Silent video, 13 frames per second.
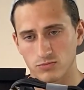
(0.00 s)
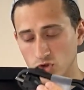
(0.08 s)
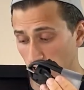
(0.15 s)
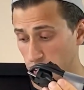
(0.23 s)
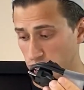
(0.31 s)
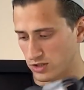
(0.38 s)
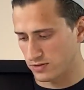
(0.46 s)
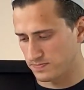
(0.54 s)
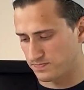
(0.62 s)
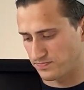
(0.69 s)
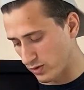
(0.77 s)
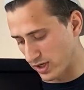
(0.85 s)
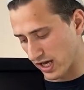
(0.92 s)
charger.
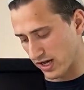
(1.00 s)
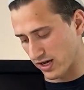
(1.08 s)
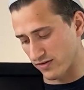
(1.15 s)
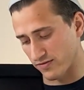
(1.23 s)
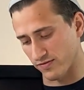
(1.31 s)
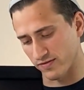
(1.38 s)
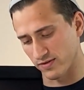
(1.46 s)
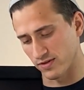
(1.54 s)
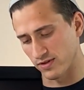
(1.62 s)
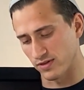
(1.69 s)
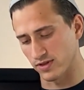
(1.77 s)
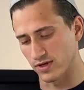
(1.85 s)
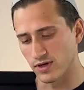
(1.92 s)
We have
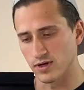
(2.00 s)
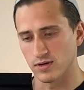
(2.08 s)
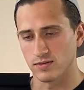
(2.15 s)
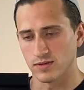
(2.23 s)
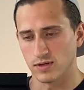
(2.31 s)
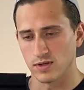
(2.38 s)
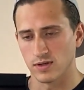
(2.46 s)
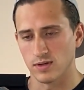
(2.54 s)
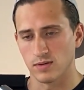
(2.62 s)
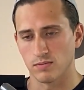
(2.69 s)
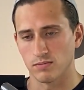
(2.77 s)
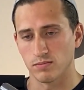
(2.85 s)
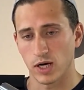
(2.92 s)
the
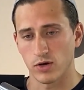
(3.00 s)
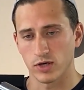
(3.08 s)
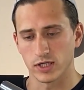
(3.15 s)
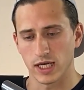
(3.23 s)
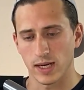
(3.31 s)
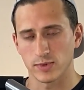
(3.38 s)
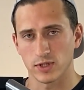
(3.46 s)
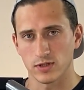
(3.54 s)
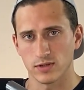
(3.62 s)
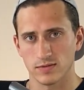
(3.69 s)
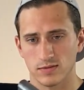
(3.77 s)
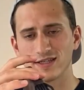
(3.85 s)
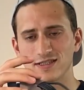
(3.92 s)
power adapter.
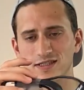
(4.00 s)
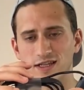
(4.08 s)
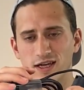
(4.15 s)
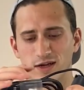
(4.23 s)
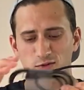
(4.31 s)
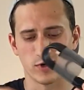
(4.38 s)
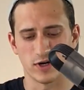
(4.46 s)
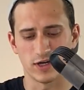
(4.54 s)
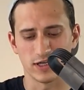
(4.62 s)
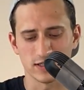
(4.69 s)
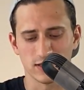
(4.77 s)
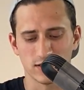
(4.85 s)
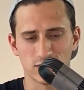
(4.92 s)
It has this thing where it
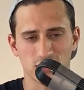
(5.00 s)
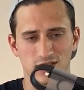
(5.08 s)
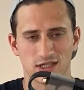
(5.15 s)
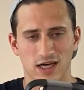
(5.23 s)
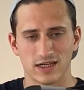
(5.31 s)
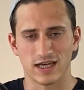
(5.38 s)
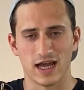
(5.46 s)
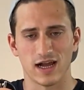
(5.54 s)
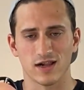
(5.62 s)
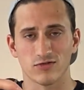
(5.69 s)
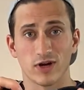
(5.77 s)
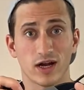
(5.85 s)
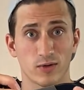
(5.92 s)
doesn't just
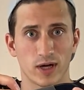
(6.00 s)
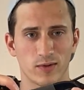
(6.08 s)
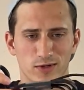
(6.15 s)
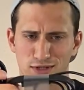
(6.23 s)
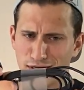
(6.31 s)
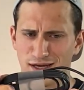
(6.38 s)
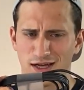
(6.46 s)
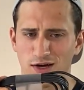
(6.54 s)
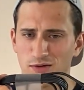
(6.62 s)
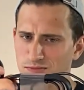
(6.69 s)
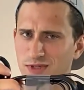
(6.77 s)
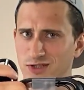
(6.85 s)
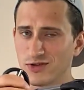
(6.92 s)
untangle right away when you take it
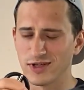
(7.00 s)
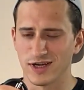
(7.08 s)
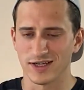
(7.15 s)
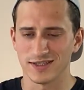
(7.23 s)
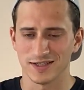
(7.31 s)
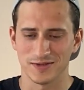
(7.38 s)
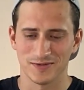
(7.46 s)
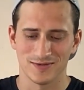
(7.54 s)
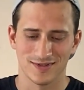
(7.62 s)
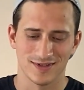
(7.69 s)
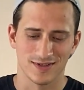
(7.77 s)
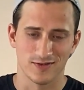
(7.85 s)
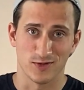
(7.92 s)
out. That's really nice
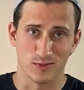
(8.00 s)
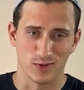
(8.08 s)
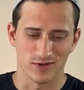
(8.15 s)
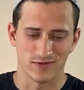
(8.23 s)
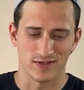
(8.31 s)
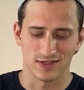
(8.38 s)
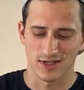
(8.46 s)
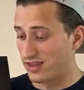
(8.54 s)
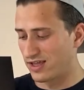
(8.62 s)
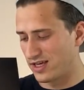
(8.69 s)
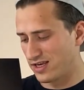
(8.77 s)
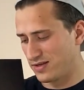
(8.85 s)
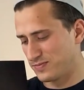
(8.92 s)
for both of these. And
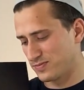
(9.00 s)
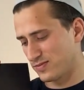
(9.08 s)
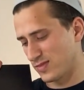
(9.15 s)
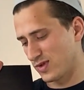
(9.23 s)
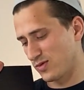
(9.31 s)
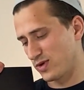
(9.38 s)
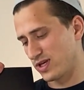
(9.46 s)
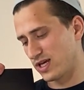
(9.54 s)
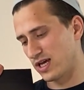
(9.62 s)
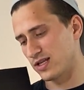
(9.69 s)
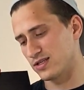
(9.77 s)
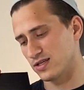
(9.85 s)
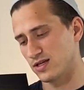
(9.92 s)
then we
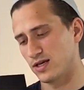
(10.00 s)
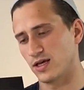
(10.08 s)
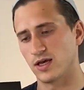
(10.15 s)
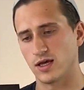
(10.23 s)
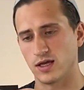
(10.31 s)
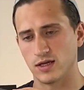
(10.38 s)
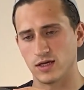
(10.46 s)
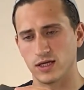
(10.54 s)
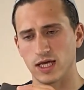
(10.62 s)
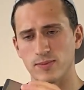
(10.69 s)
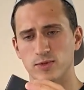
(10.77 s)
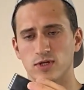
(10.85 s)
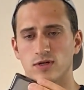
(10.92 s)
get an
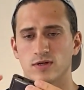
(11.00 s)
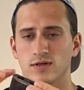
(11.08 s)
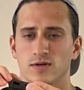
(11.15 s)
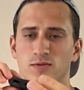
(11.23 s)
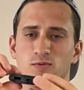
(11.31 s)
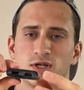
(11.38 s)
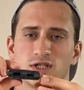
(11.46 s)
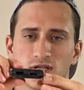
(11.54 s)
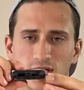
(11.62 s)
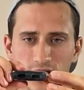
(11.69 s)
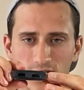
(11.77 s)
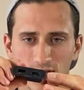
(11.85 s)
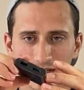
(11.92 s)
adapter, which
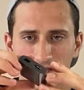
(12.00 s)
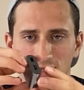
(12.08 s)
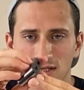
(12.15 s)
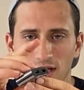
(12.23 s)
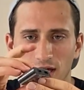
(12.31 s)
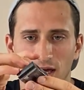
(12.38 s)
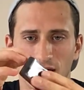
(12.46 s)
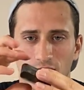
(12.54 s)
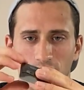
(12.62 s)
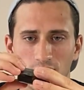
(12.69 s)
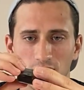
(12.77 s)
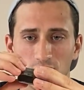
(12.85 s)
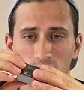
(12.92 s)
is
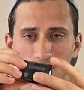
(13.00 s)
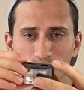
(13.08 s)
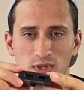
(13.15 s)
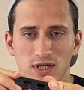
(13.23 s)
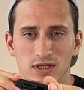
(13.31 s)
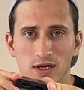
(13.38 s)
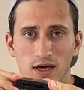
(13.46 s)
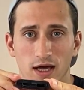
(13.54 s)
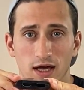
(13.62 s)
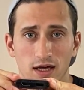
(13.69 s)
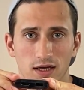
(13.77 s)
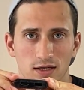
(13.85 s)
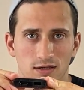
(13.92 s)
a
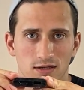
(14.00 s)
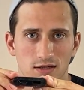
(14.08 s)
USB-A